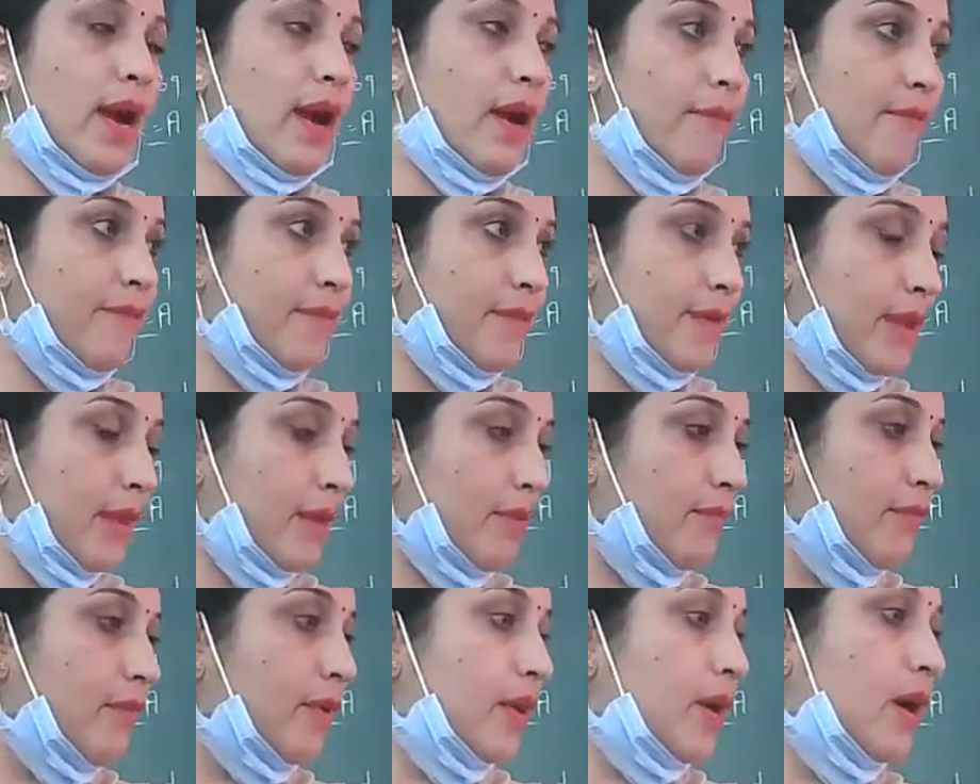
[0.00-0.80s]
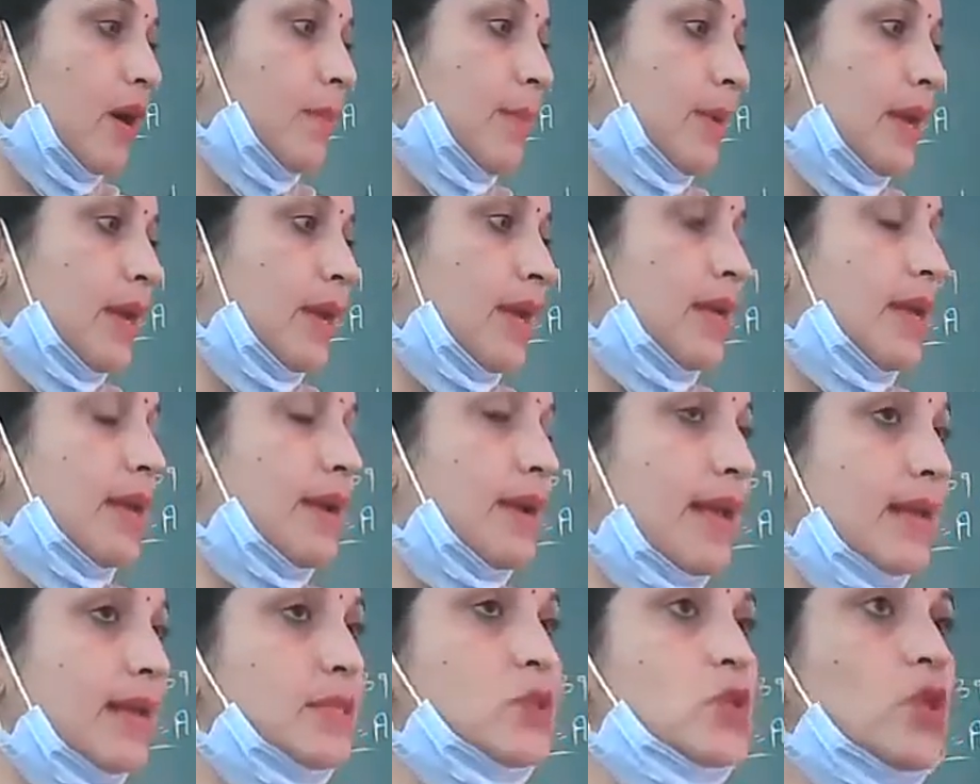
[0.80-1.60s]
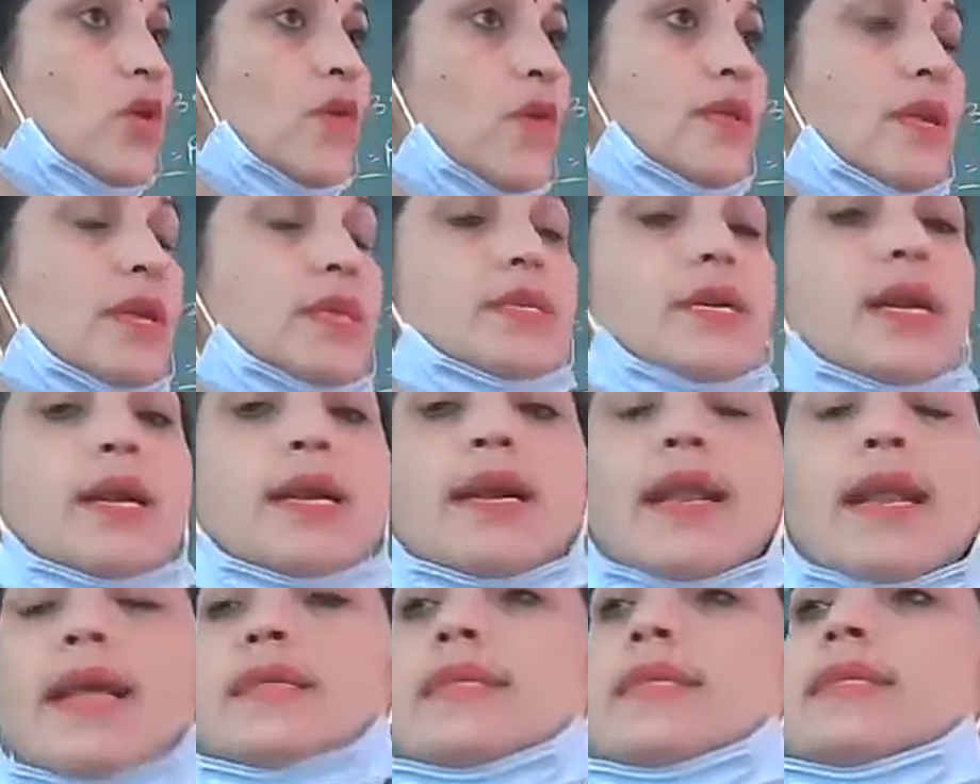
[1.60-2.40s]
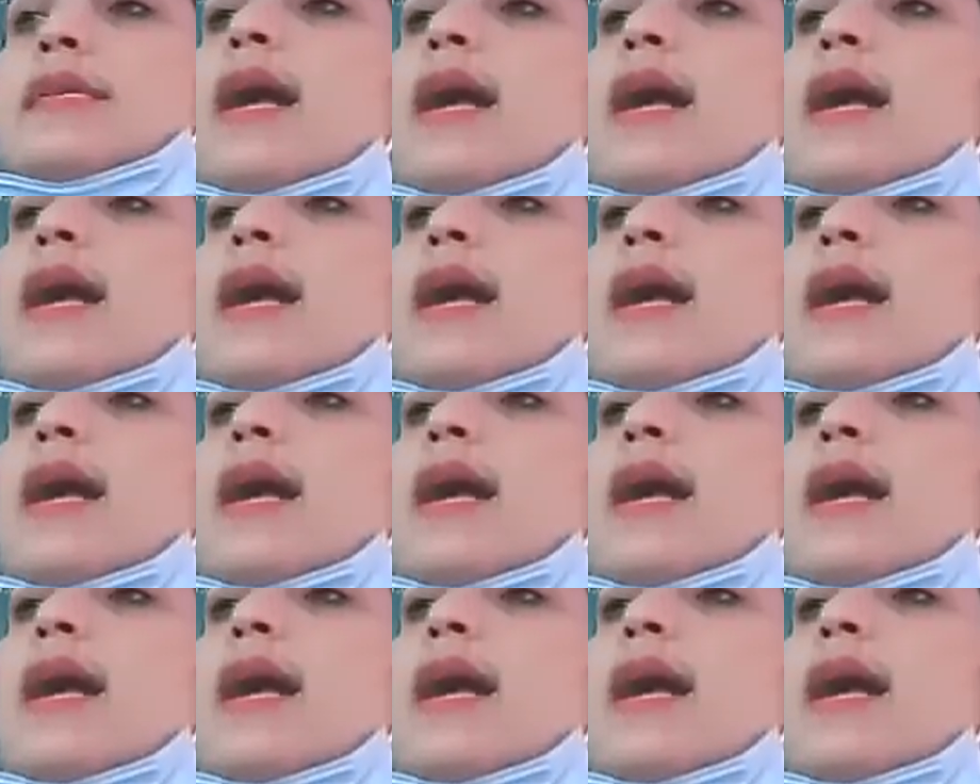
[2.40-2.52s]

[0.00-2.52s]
after verb? Rest of the sentence,